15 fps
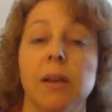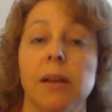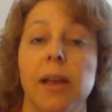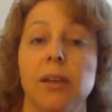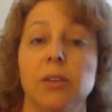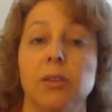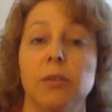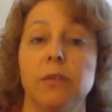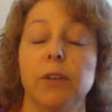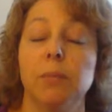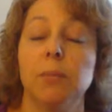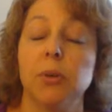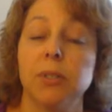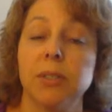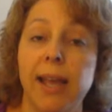as you feel
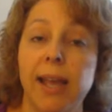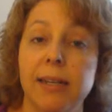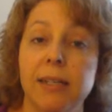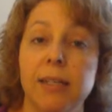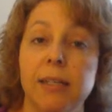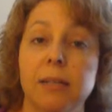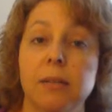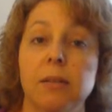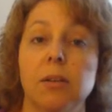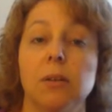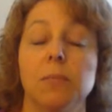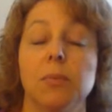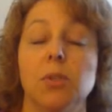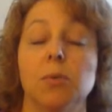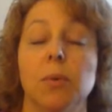more sadness, going
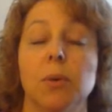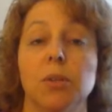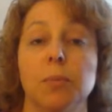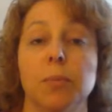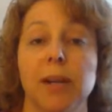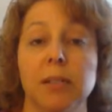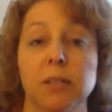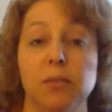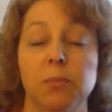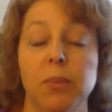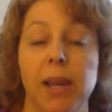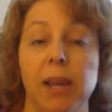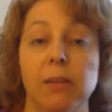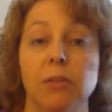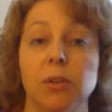to do more depressive
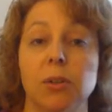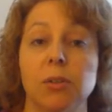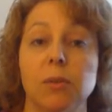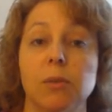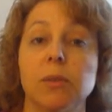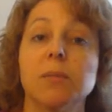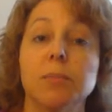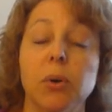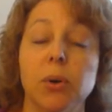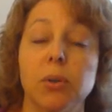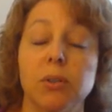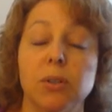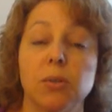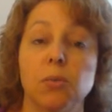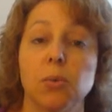behavior. So it's
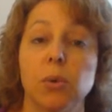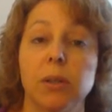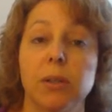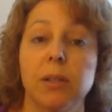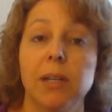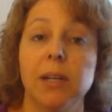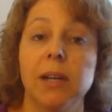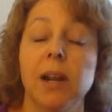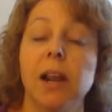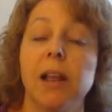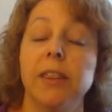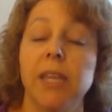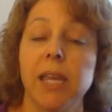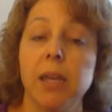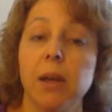important to really
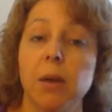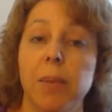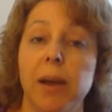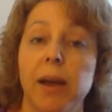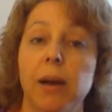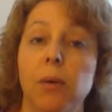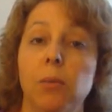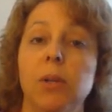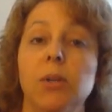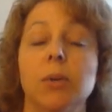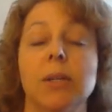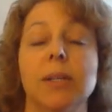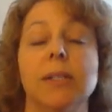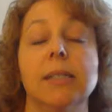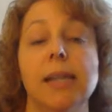think about what you
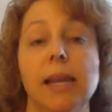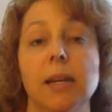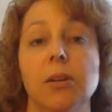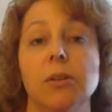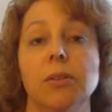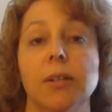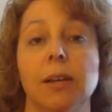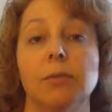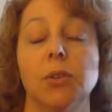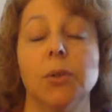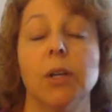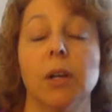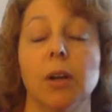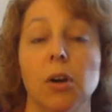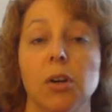can say to yourself to
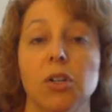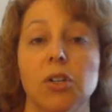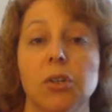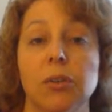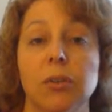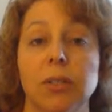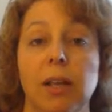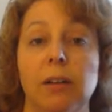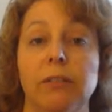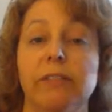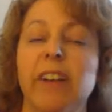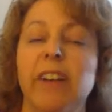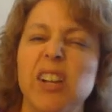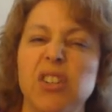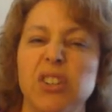encourage yourself.
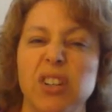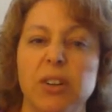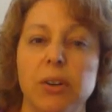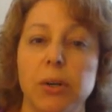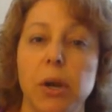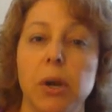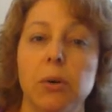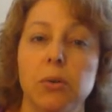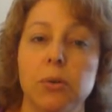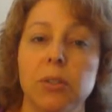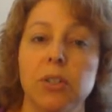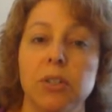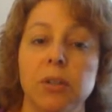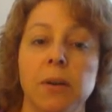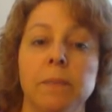Find your inner
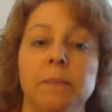coach.